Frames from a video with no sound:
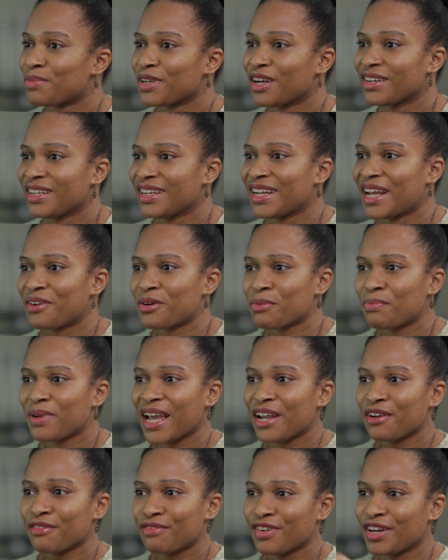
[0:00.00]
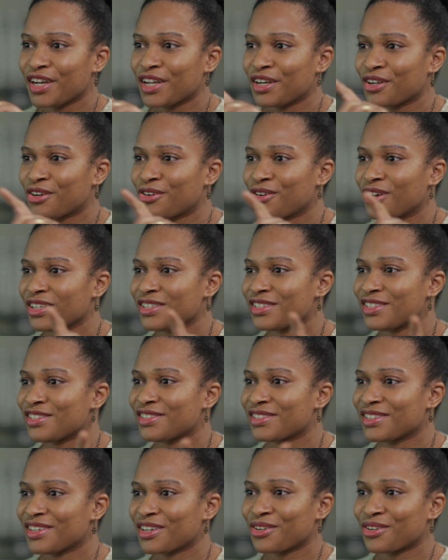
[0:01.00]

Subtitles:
I'd be on an aeroplane flying across